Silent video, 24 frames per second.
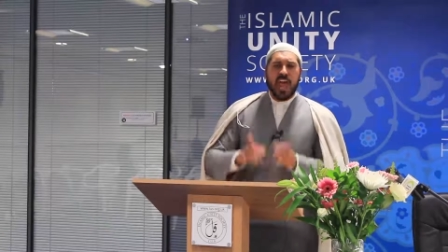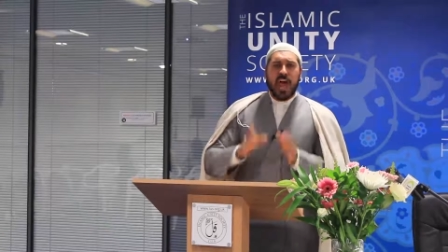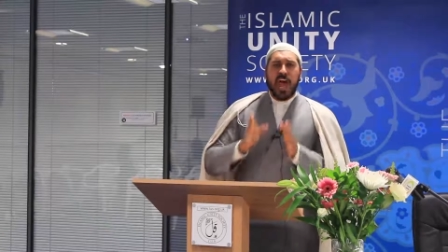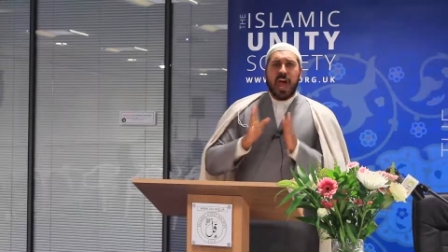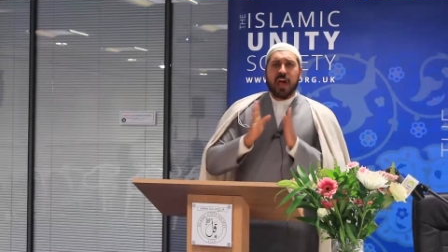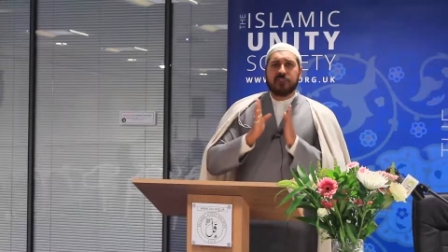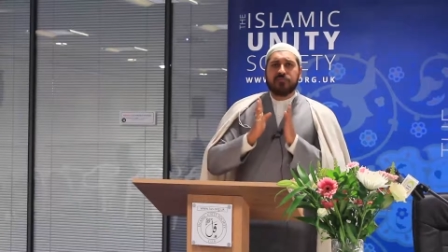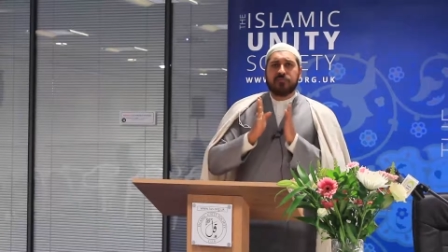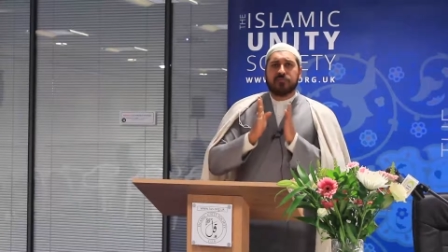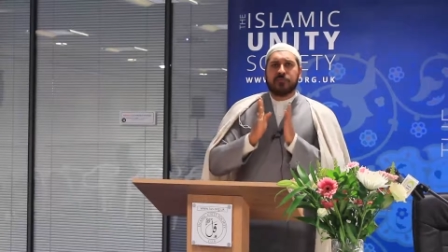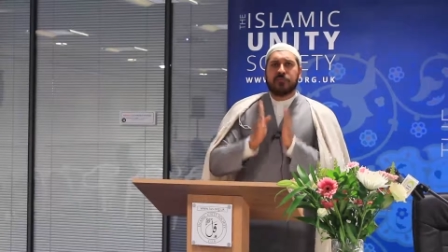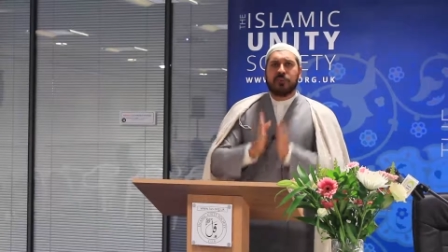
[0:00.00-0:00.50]

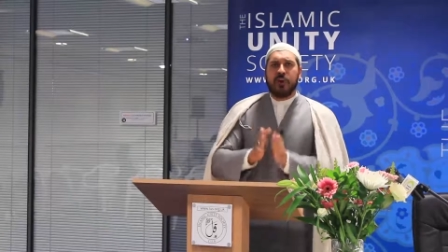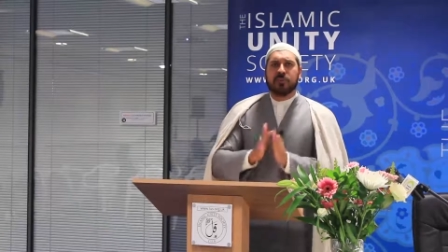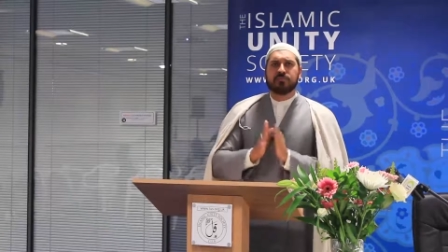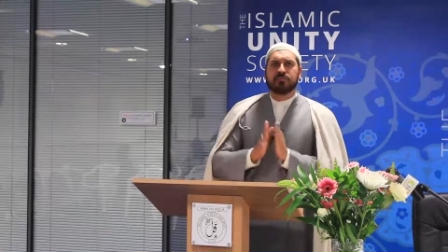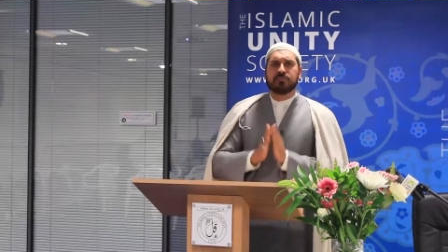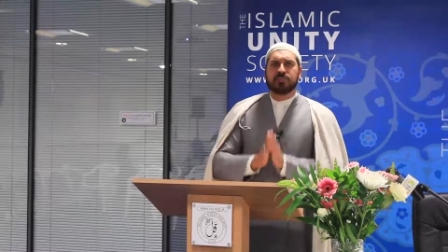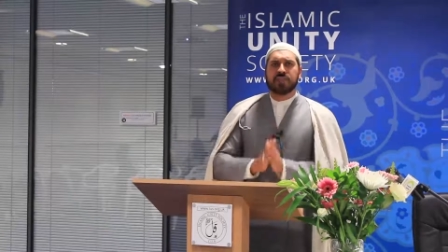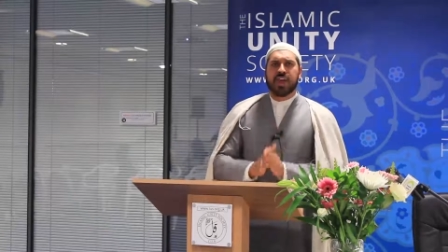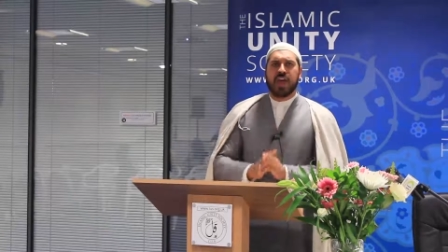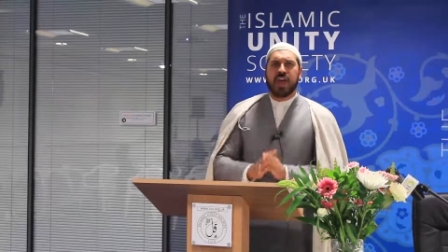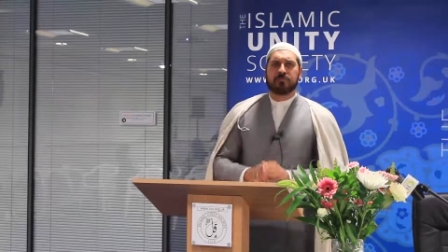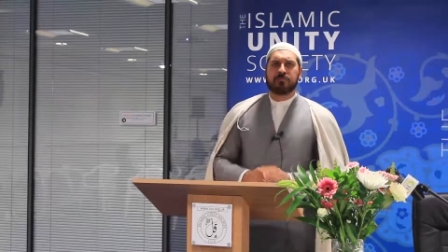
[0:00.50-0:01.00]
and
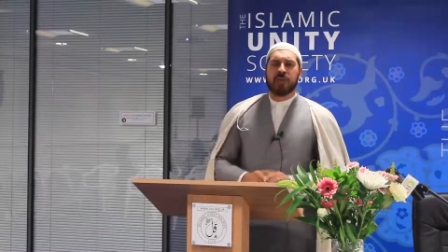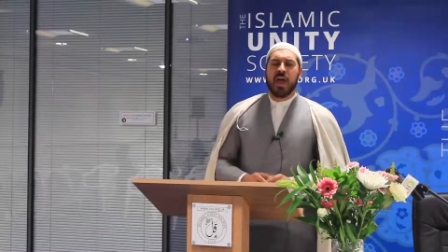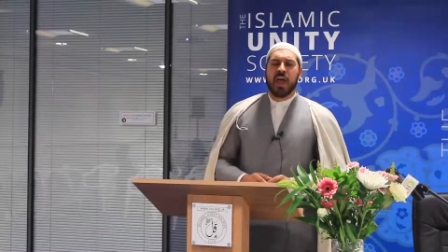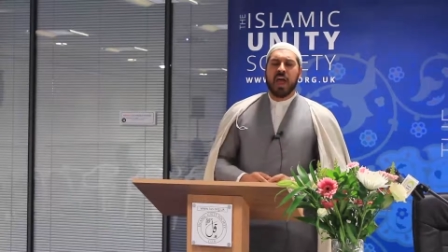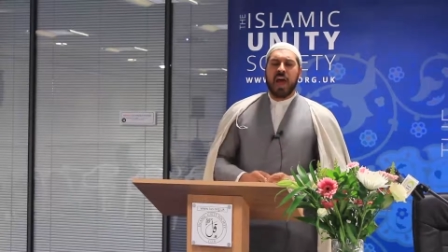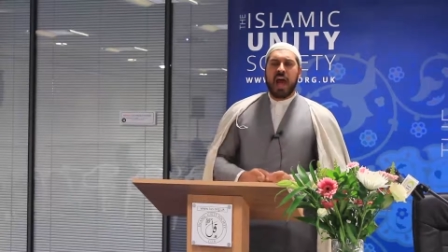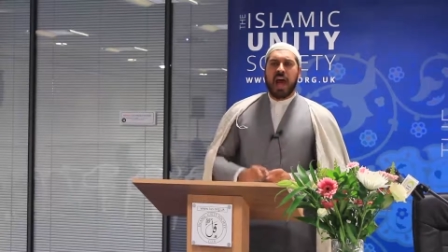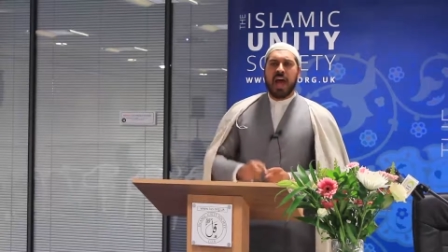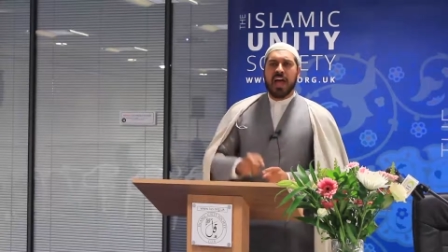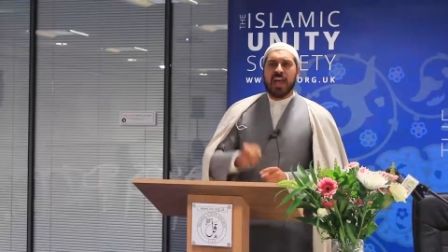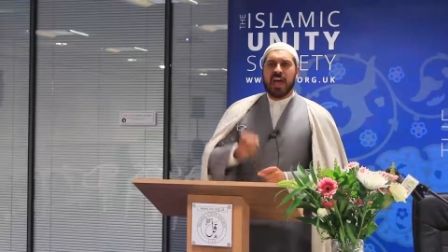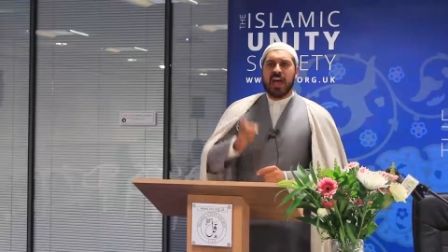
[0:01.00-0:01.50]
from them
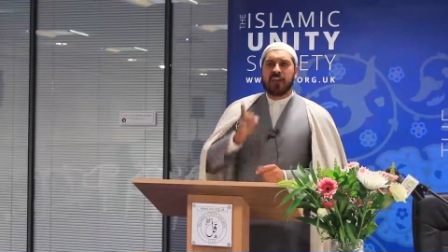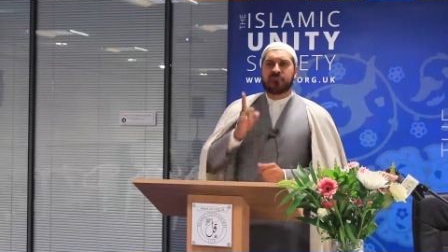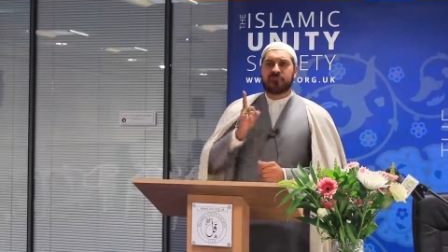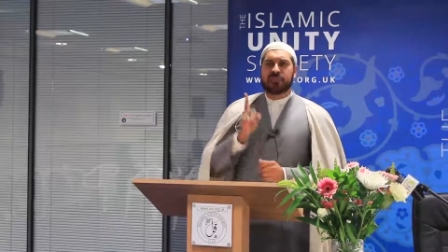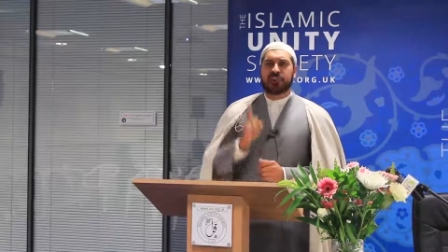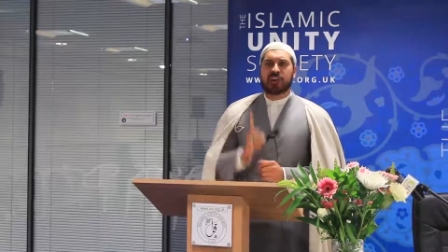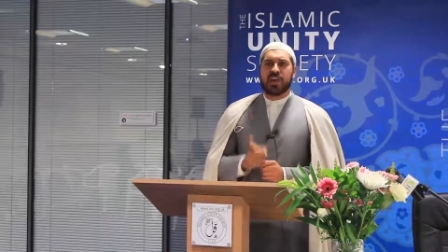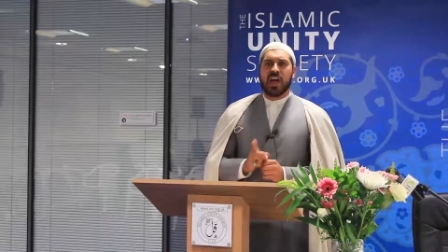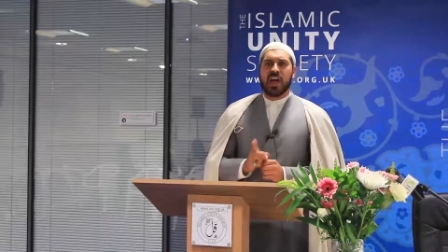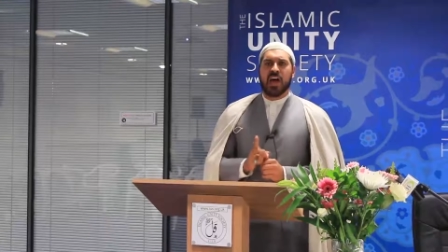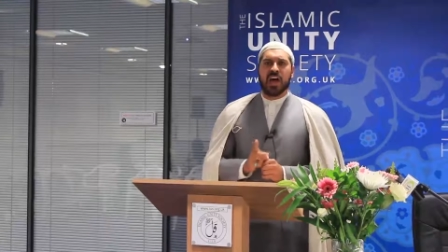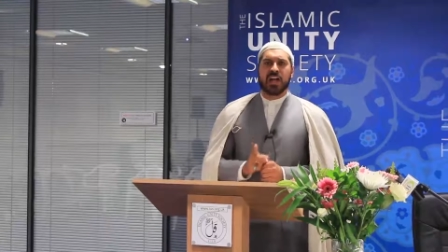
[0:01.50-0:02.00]
I have
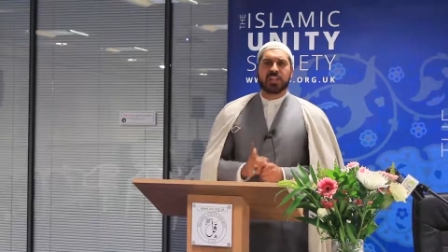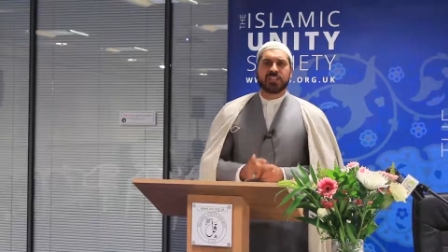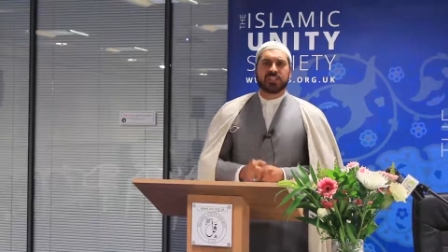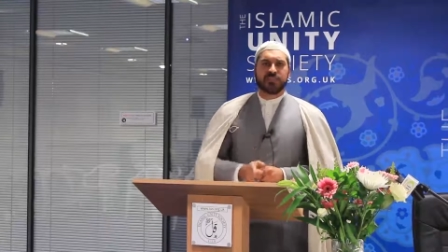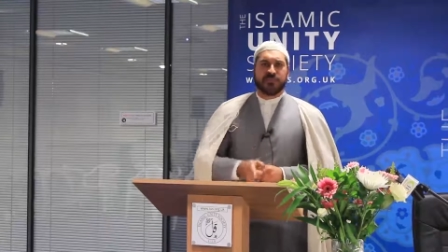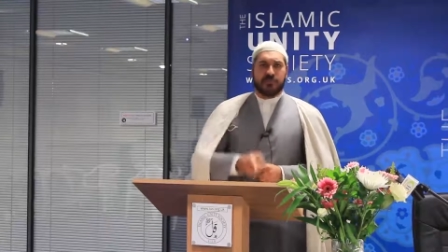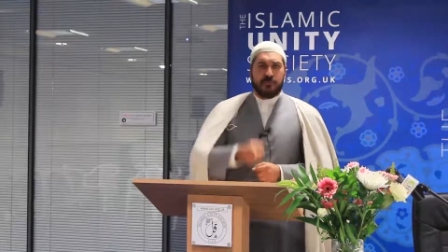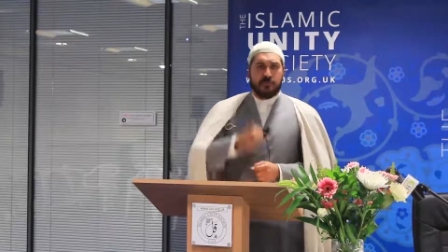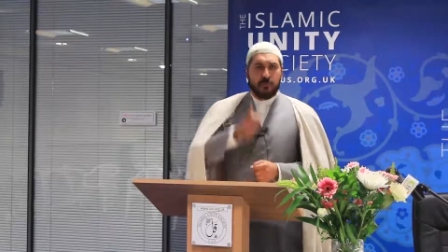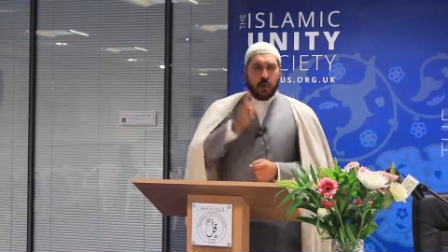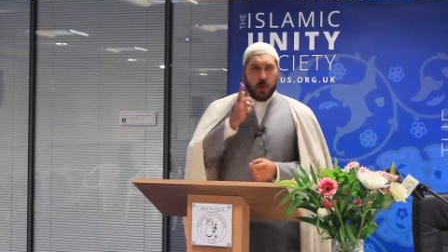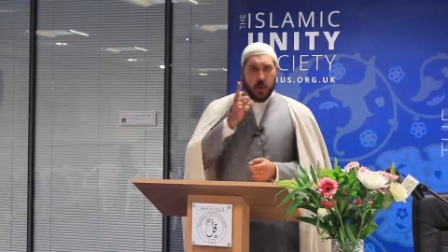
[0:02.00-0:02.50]
learned
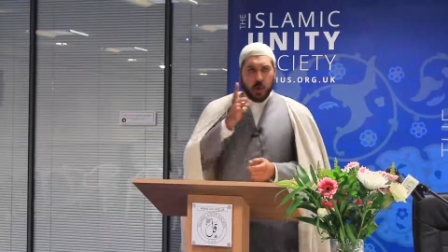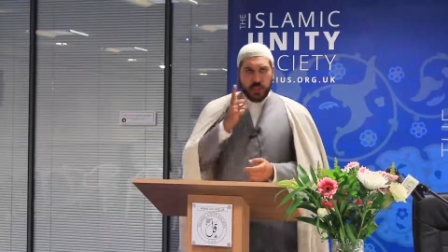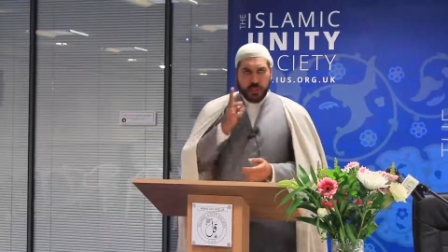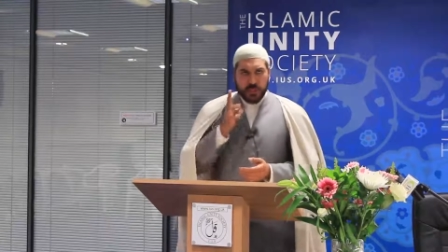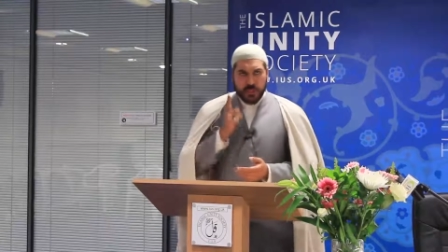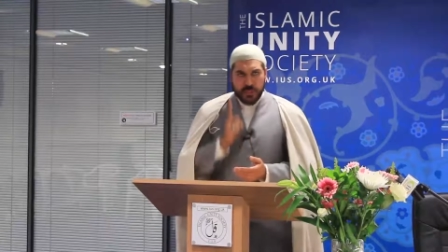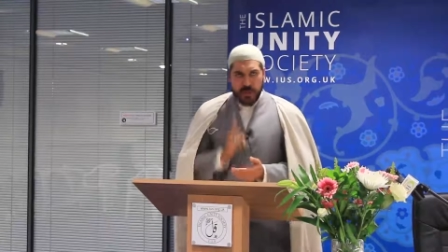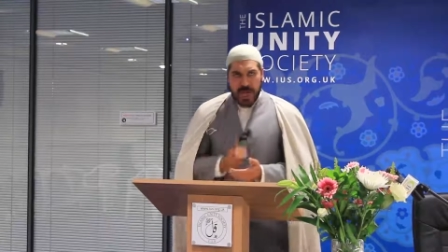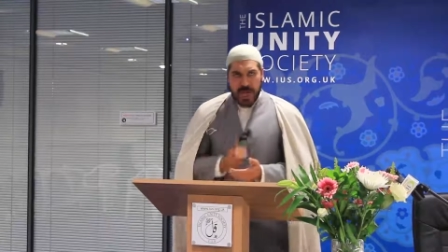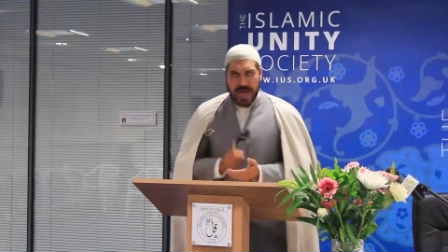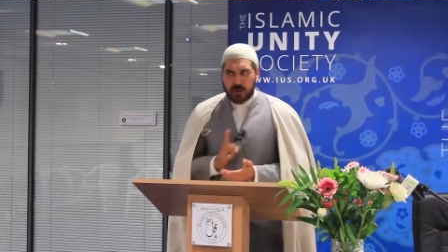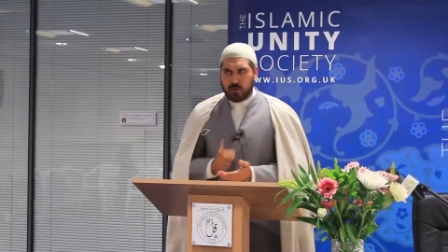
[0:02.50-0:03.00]

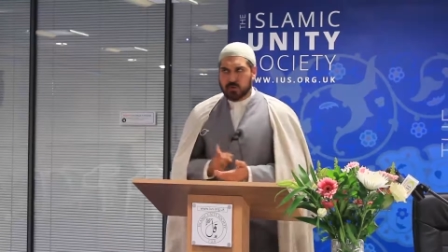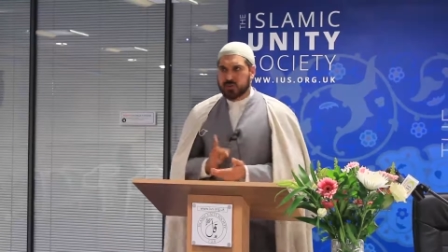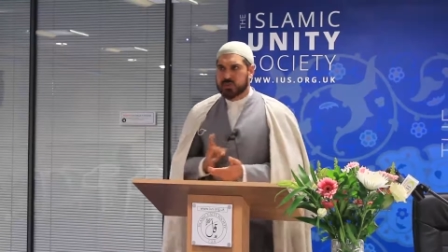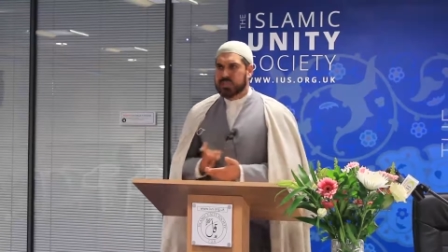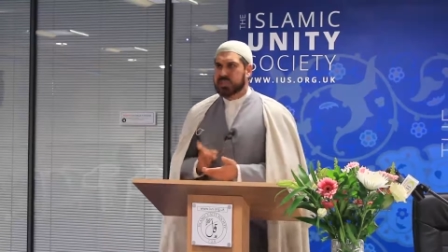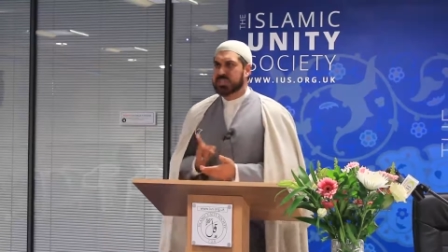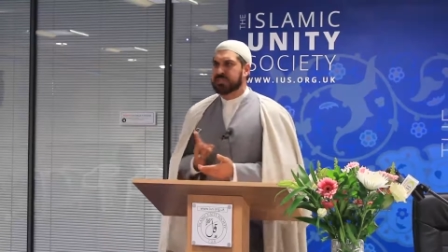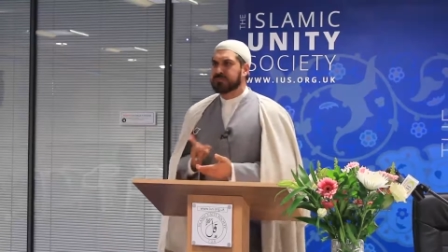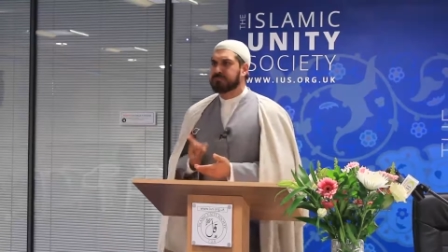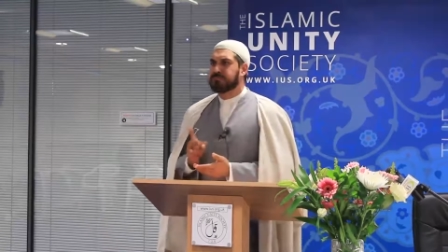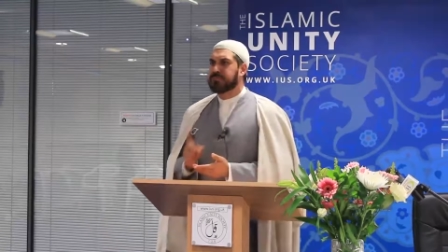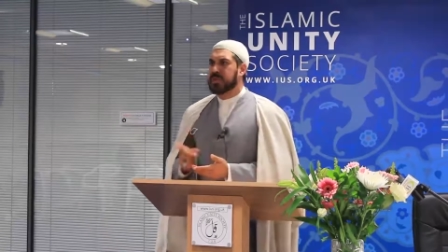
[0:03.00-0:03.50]

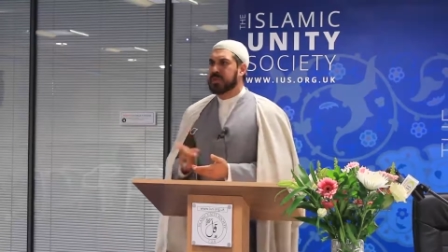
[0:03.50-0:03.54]
4,000